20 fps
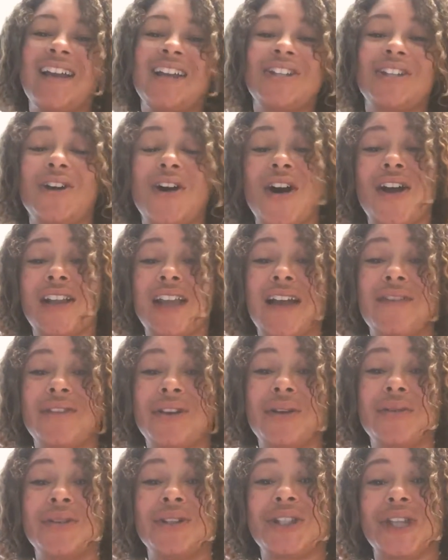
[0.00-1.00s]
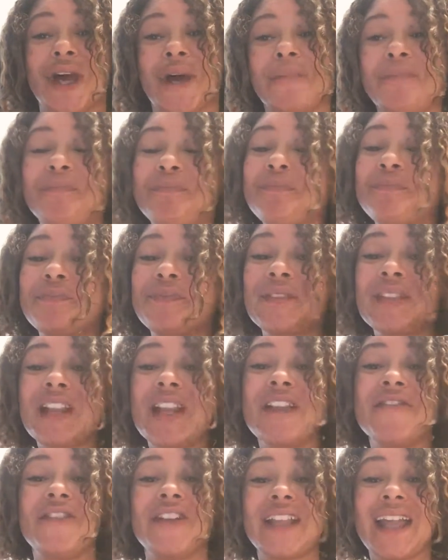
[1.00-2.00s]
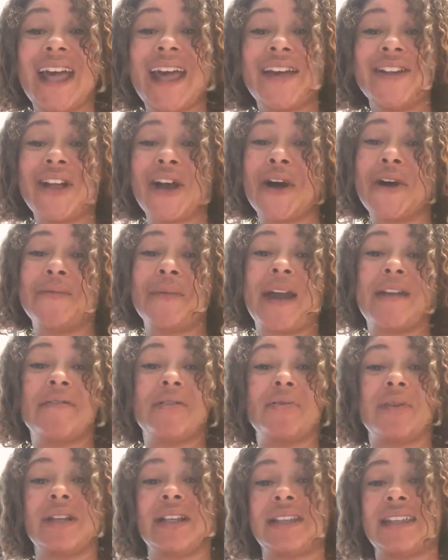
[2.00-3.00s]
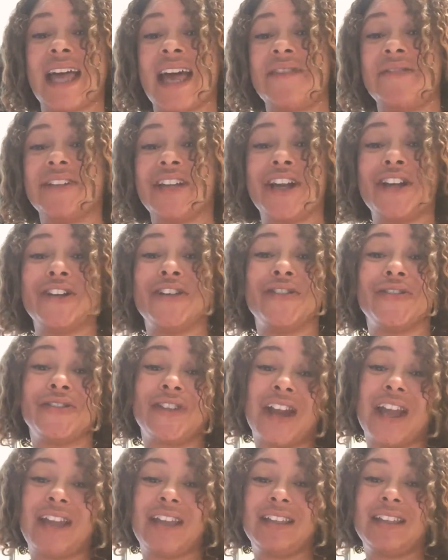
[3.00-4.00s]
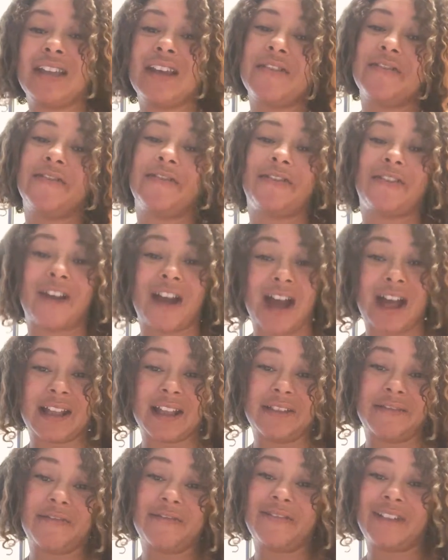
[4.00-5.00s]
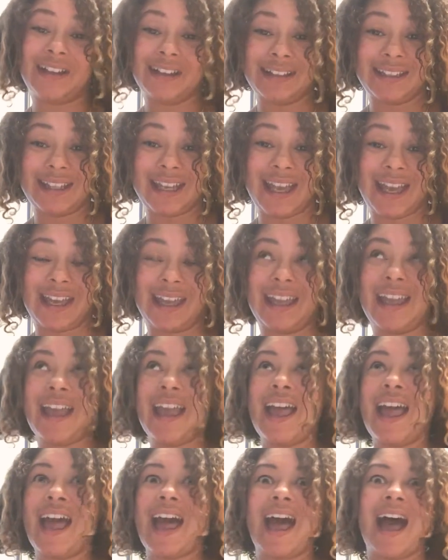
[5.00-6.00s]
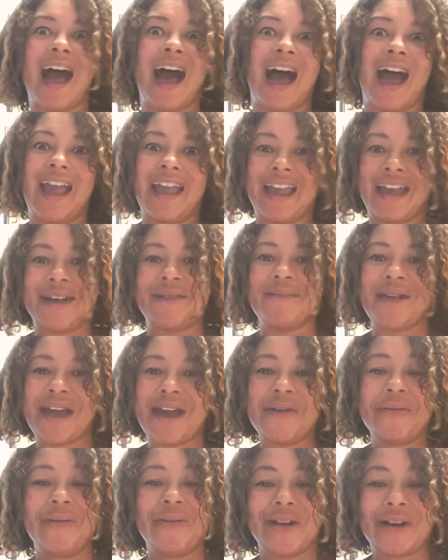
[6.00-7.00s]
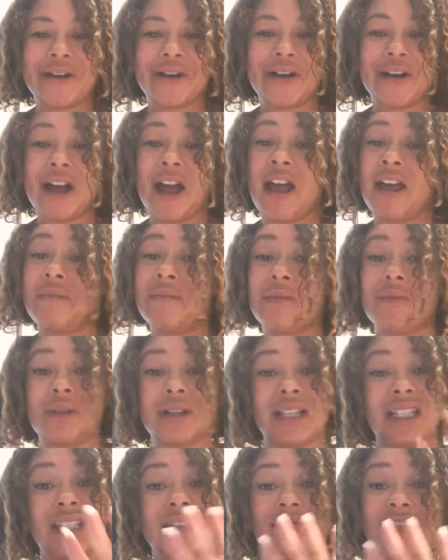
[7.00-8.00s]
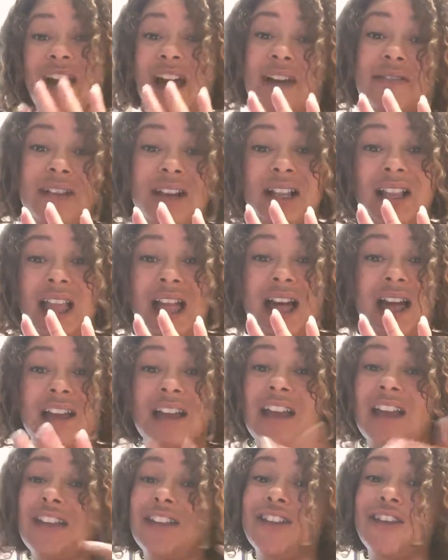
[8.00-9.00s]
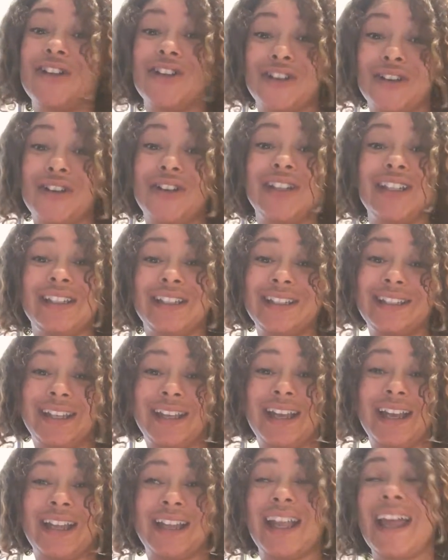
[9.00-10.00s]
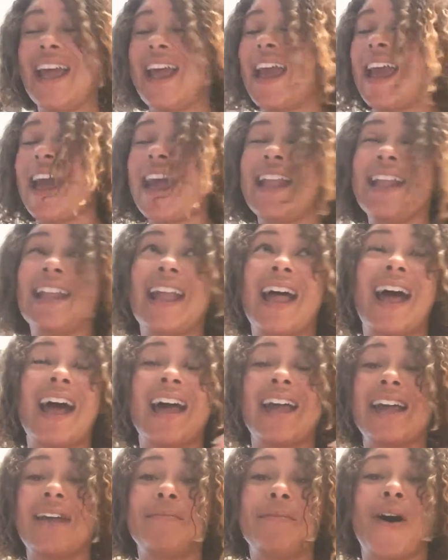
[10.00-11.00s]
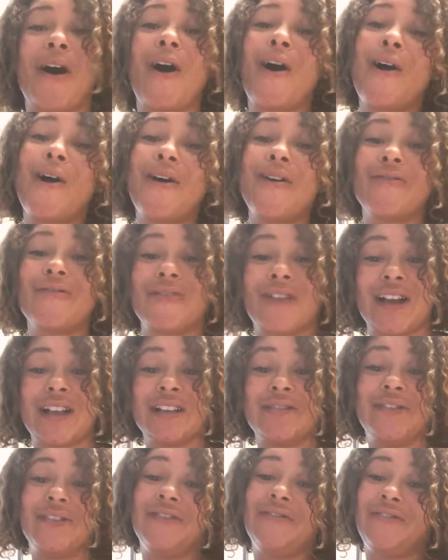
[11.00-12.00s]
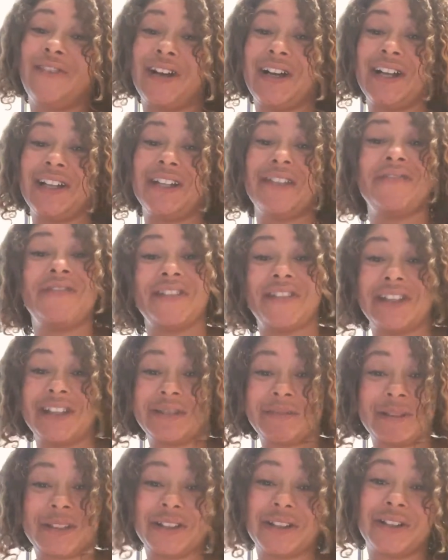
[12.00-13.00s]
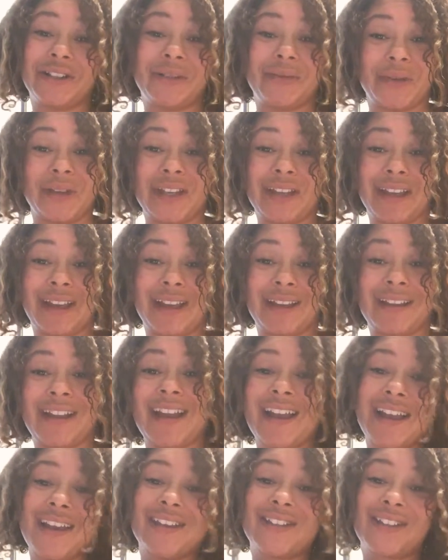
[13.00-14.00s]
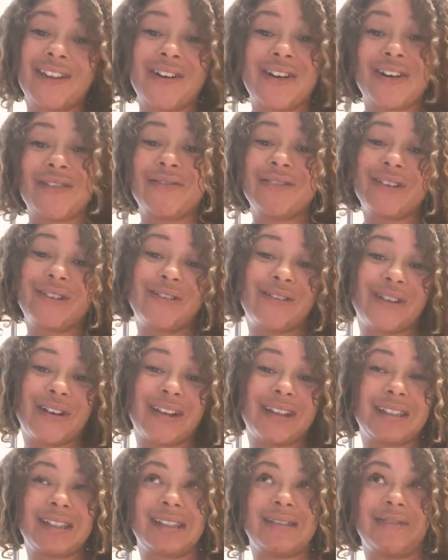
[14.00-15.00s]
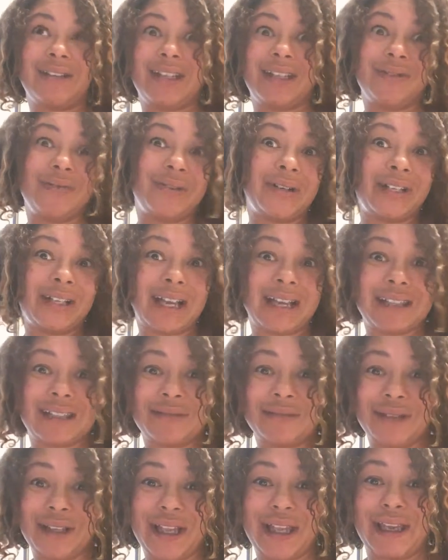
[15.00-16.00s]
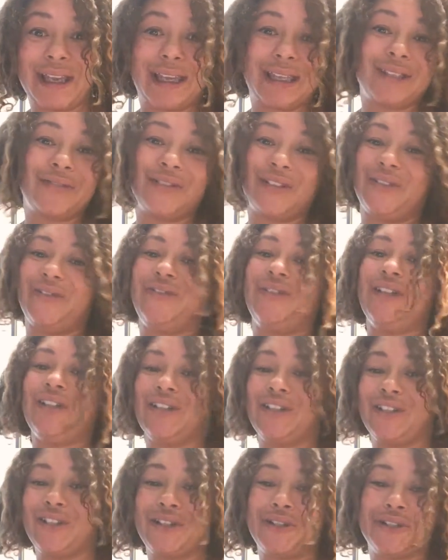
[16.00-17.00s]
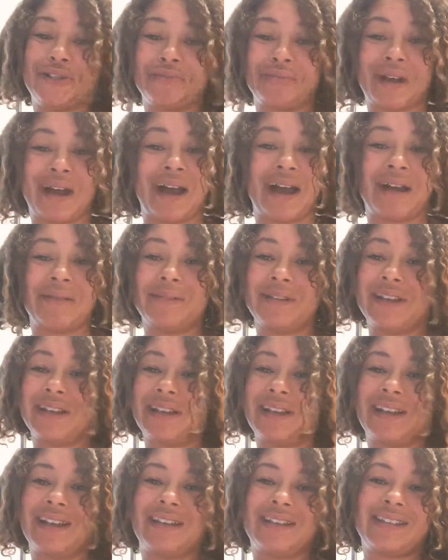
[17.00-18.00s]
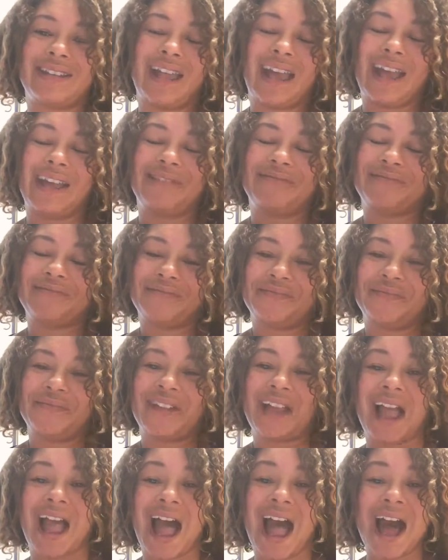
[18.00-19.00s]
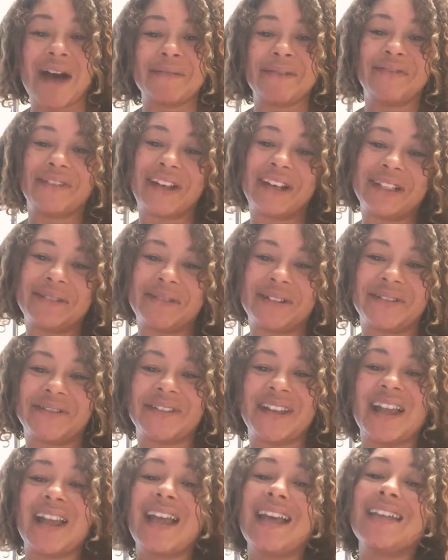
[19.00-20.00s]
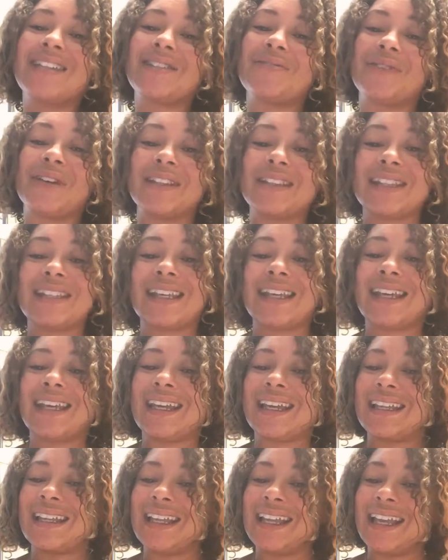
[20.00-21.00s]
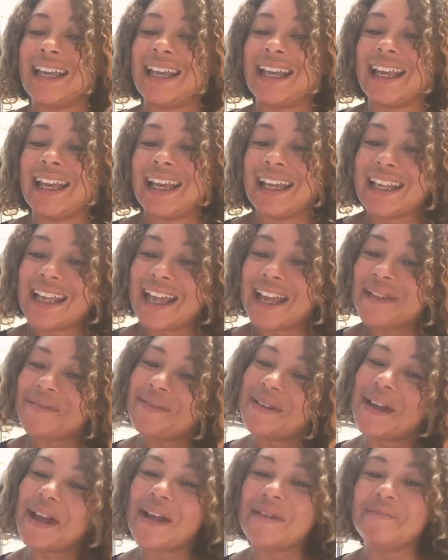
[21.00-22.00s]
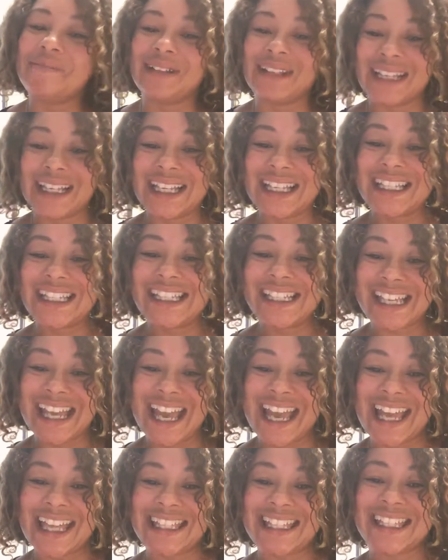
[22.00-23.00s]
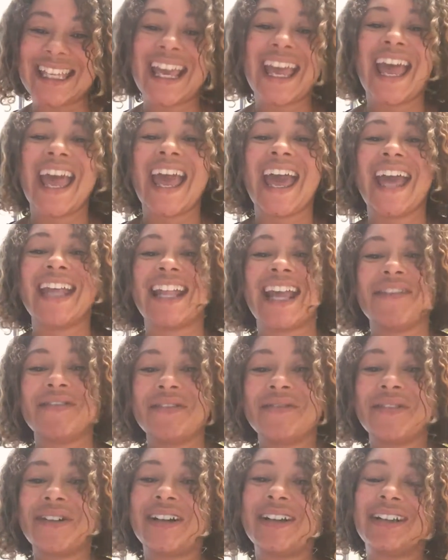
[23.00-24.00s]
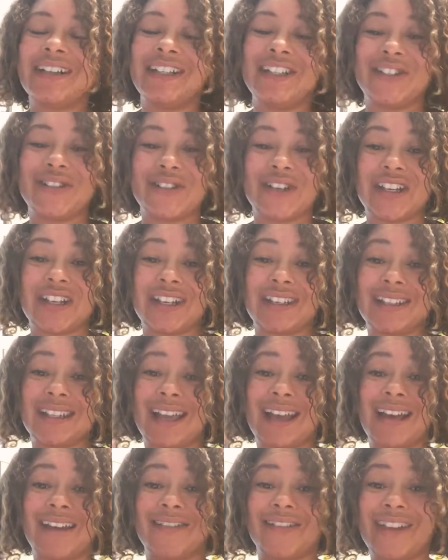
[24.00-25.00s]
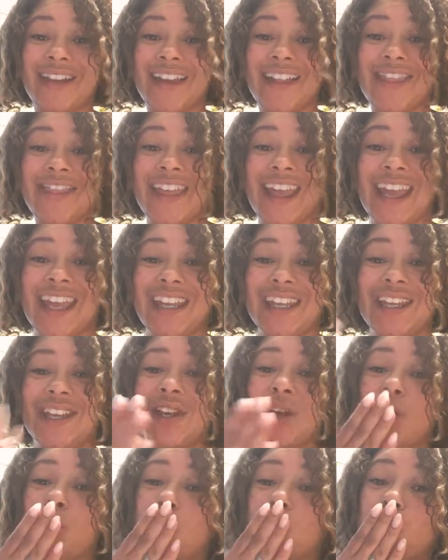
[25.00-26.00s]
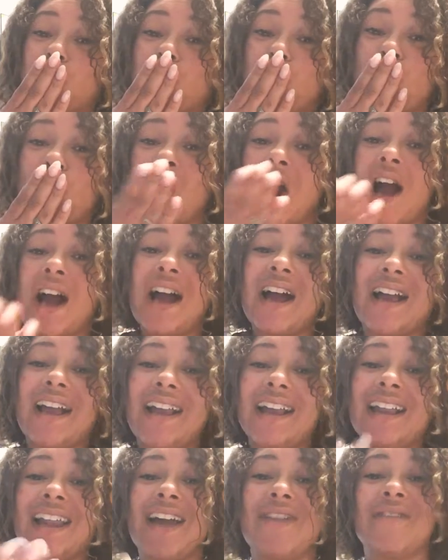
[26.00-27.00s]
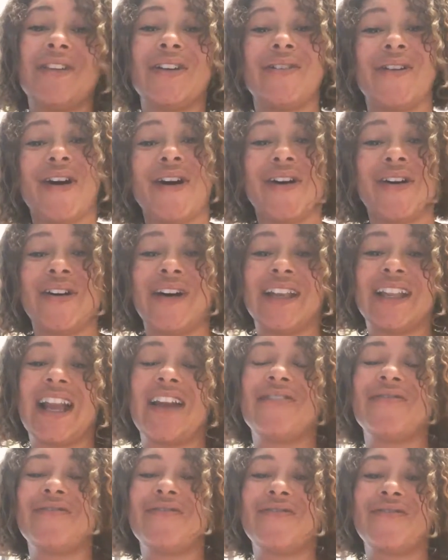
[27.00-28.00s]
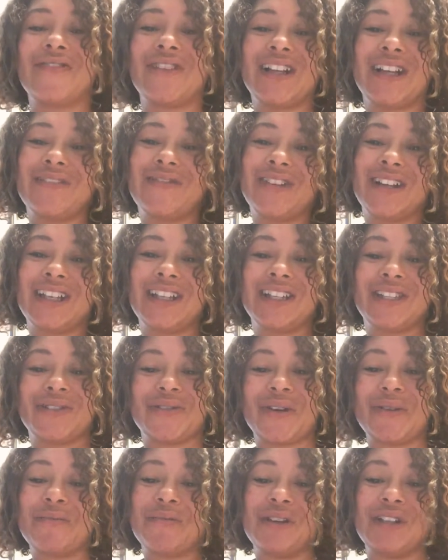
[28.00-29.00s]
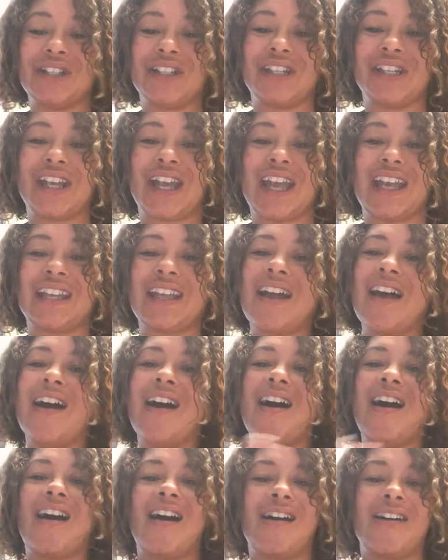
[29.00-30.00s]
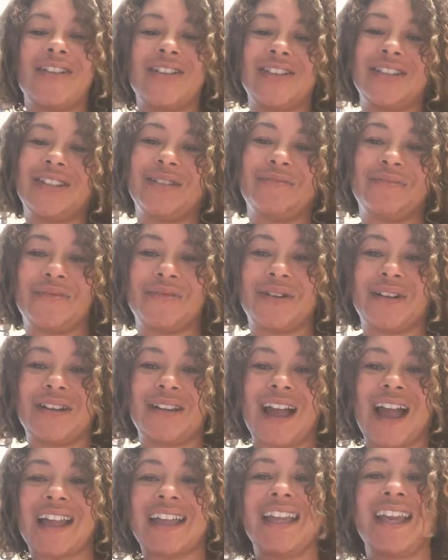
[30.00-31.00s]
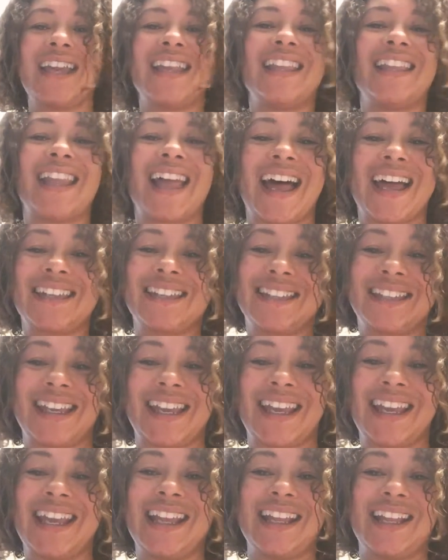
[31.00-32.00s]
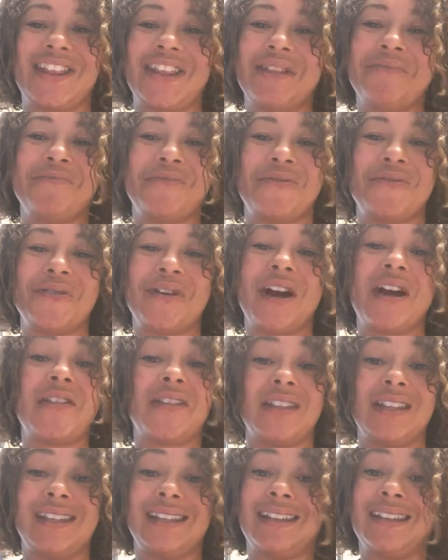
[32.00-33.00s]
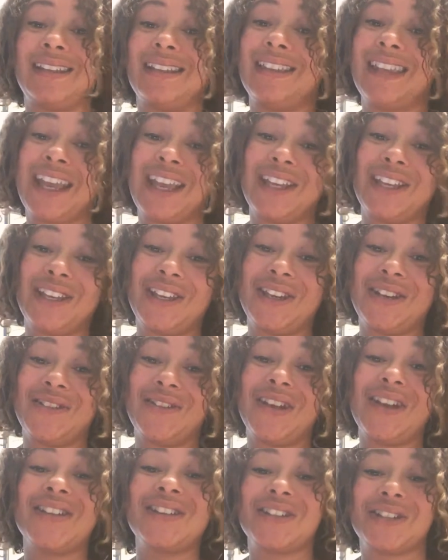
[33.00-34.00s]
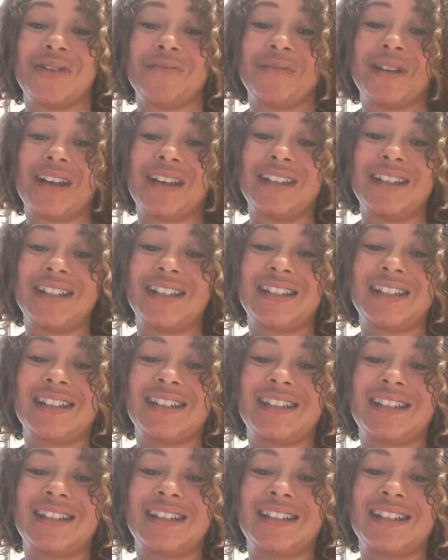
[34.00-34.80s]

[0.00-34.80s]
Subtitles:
to all of you. So for now, I hope everyone is having a great Friday fun day. I am at work, but when it's 5 o'clock, your girl is done, and I am all ready for fun for this particular weekend. So, of course, if anyone got some plans, feel free to shoot them by because, hey, I'm available. So, once again, hit up BlendJets, and everyone enjoy yourself. Thank you. Mwah. Love you all, and I really, really do appreciate all the support. I cannot say anything more other than thank you so much.